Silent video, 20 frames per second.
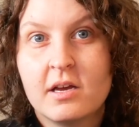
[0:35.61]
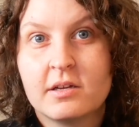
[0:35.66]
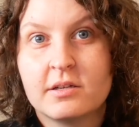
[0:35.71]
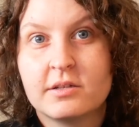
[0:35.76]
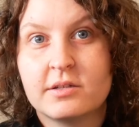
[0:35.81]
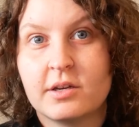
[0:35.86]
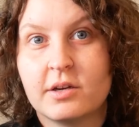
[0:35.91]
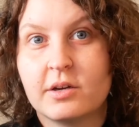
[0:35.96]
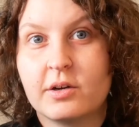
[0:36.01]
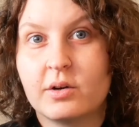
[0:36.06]

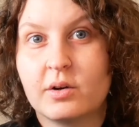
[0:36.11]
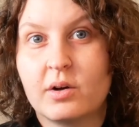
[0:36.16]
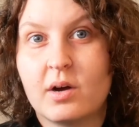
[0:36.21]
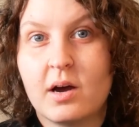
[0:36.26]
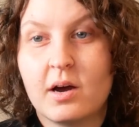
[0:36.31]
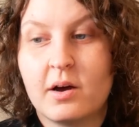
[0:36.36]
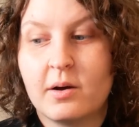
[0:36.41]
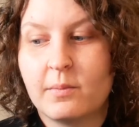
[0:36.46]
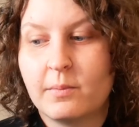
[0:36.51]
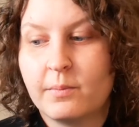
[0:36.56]
So,
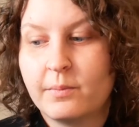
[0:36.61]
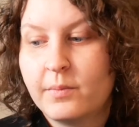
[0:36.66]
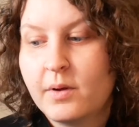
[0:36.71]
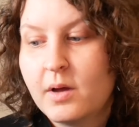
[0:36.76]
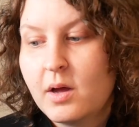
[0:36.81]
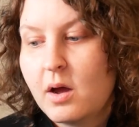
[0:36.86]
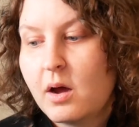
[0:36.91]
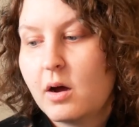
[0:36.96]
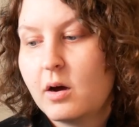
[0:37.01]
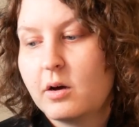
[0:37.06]

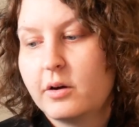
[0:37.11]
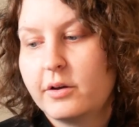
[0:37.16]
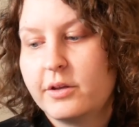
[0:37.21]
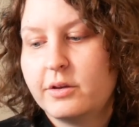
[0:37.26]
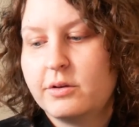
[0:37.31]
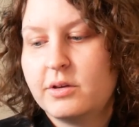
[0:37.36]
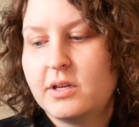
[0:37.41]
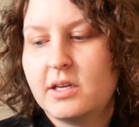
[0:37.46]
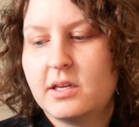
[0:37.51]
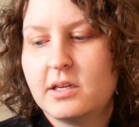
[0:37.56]
all
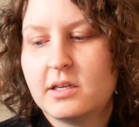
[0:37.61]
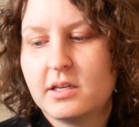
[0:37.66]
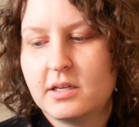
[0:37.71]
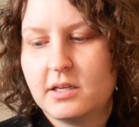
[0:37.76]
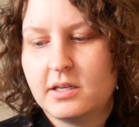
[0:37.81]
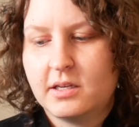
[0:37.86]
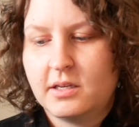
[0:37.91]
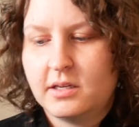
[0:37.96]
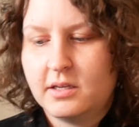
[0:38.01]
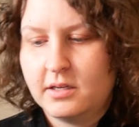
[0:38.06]
you need
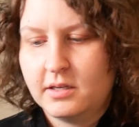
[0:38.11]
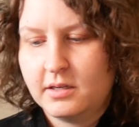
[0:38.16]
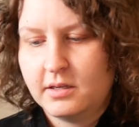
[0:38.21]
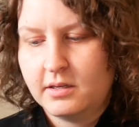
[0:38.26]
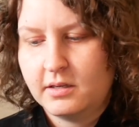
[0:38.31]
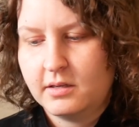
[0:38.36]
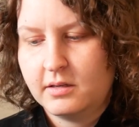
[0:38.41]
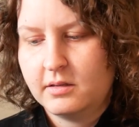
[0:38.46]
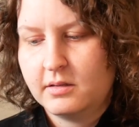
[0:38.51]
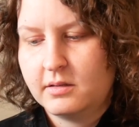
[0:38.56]

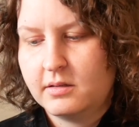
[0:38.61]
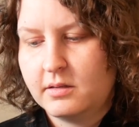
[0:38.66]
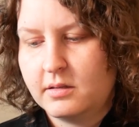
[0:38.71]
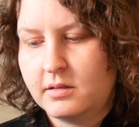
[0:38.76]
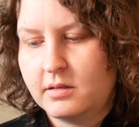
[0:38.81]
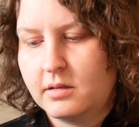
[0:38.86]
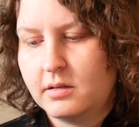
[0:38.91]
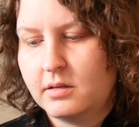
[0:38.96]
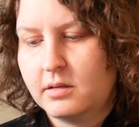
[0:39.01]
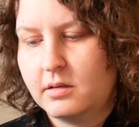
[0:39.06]
is
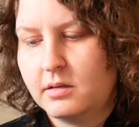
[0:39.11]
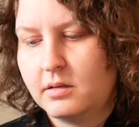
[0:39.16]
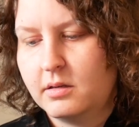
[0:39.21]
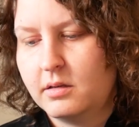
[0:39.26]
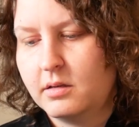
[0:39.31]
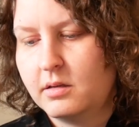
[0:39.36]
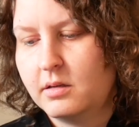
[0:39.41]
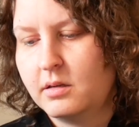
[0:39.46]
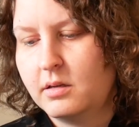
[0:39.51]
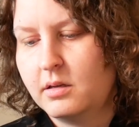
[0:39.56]

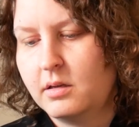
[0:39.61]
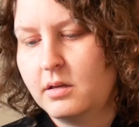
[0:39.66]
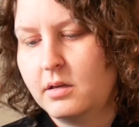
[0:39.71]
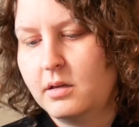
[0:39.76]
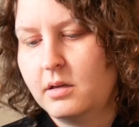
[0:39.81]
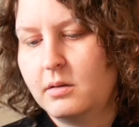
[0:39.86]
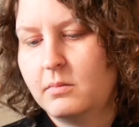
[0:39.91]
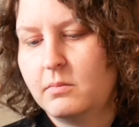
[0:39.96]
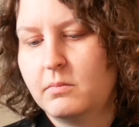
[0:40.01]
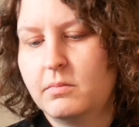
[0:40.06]

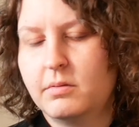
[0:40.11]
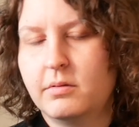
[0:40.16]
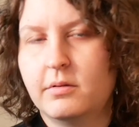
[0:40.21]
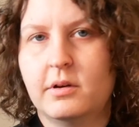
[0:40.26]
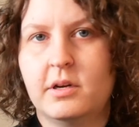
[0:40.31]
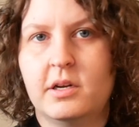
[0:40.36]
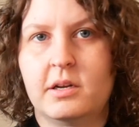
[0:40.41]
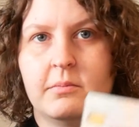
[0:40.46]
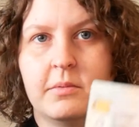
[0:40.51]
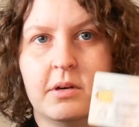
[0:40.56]

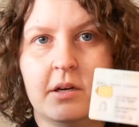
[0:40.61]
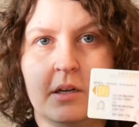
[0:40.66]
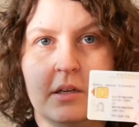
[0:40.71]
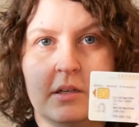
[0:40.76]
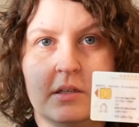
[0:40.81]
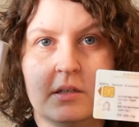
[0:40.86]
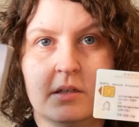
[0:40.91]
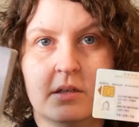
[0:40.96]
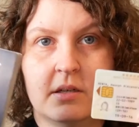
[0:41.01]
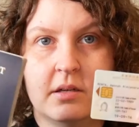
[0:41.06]
pretty
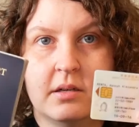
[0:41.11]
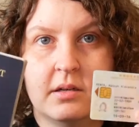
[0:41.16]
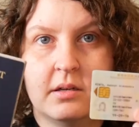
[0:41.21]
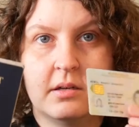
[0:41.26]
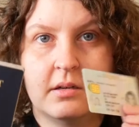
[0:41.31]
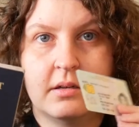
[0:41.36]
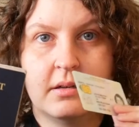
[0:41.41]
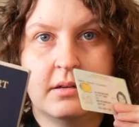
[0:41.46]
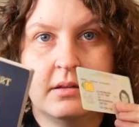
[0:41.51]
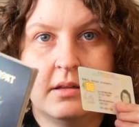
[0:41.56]
much
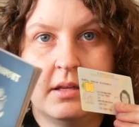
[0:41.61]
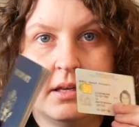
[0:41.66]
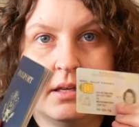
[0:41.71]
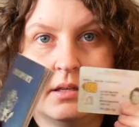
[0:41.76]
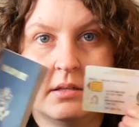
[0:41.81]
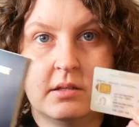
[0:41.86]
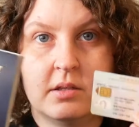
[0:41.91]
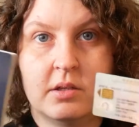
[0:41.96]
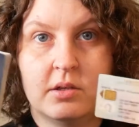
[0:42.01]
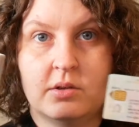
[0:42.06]

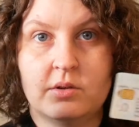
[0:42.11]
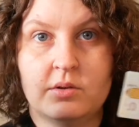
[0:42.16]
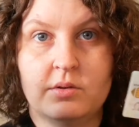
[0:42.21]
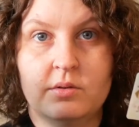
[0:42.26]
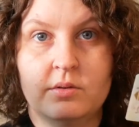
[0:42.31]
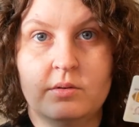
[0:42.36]
these two.